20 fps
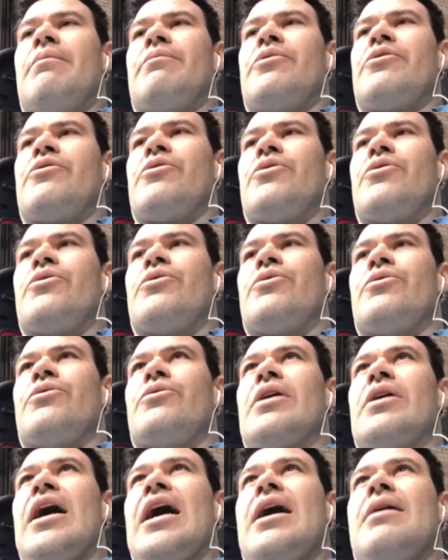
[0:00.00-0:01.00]
through
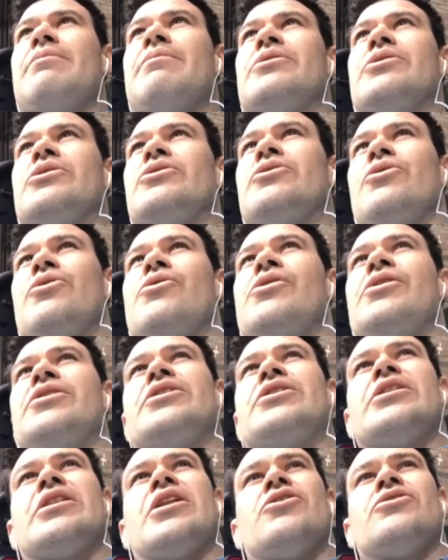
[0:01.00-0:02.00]
carbon storage
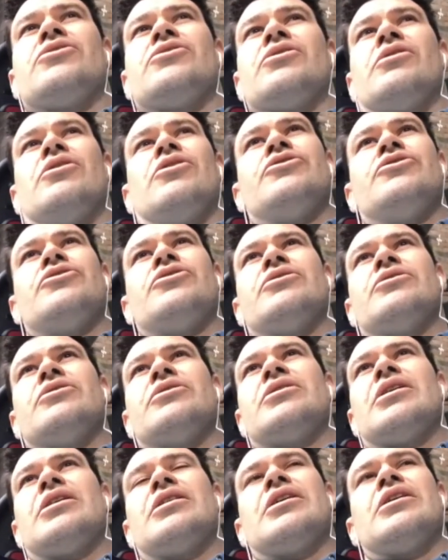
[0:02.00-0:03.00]
and those solutions
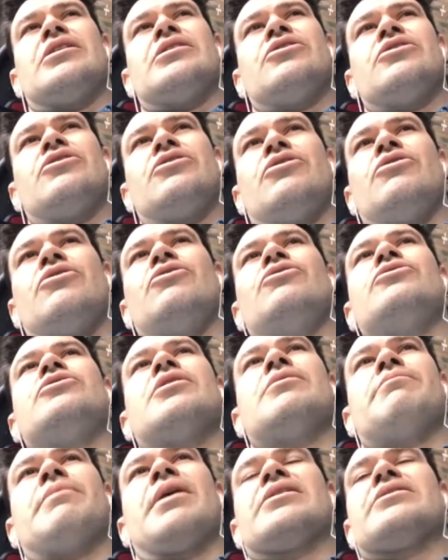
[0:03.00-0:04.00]
that there's huge
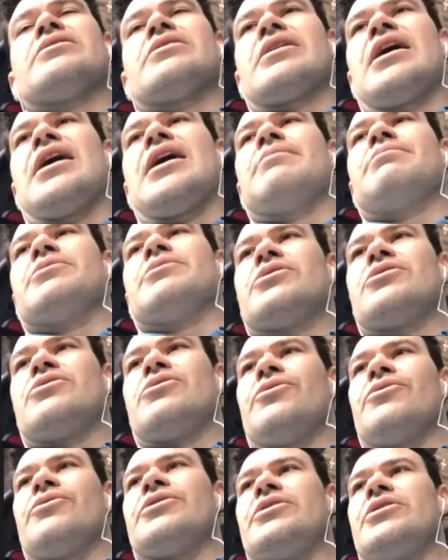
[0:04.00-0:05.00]
amounts of carbon
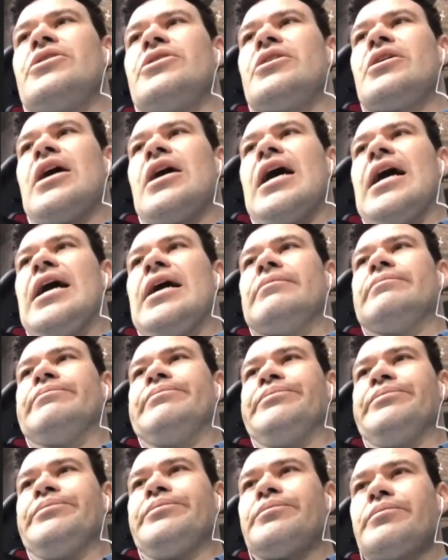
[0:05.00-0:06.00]
storage
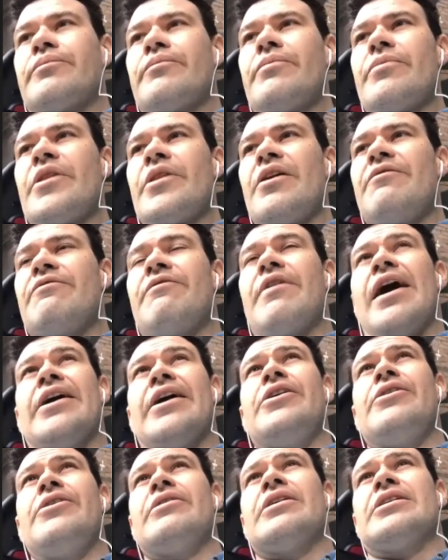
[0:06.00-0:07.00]

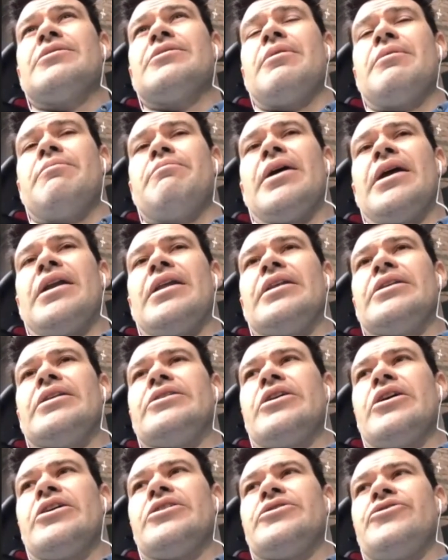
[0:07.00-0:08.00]
value that's embedded
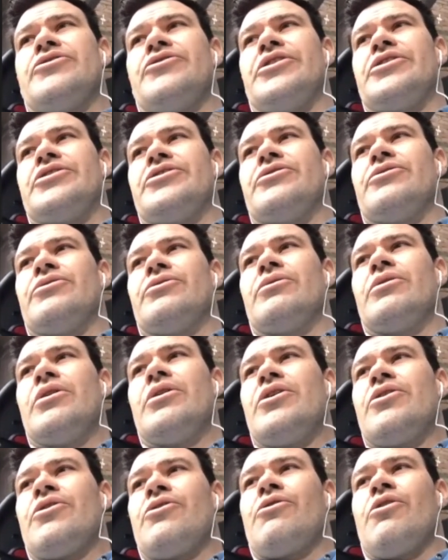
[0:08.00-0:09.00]
into those traditional
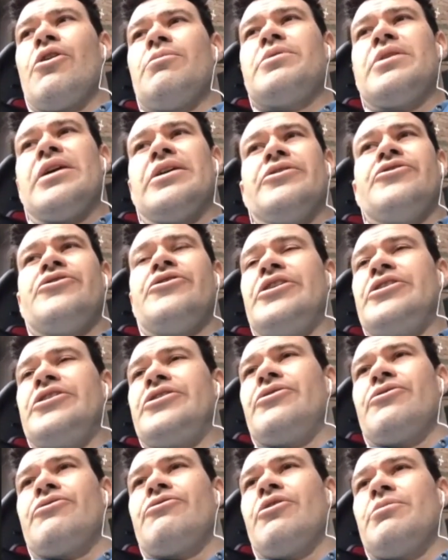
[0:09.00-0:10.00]
crops, and
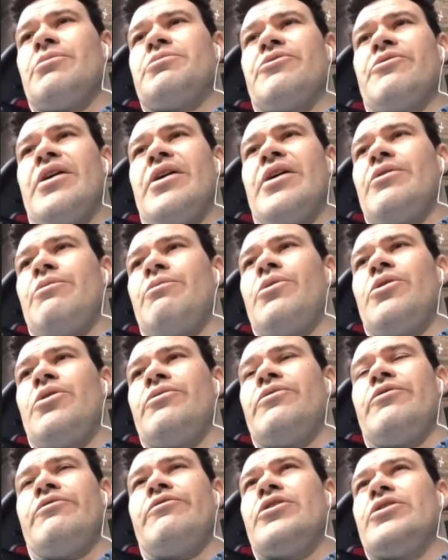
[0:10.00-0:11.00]
traditional crops around the world
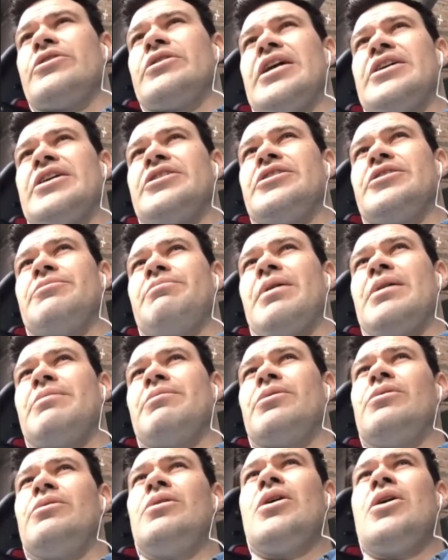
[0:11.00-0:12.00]
for First Nations
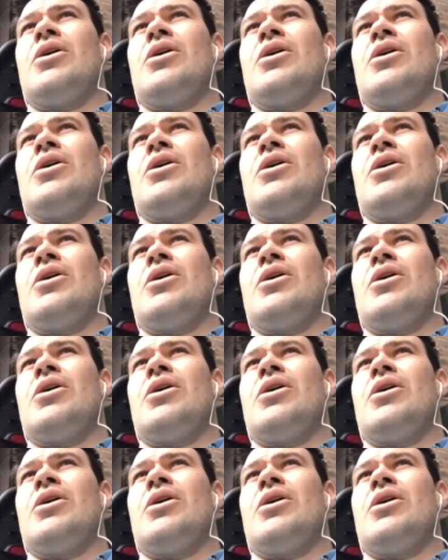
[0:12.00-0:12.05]
people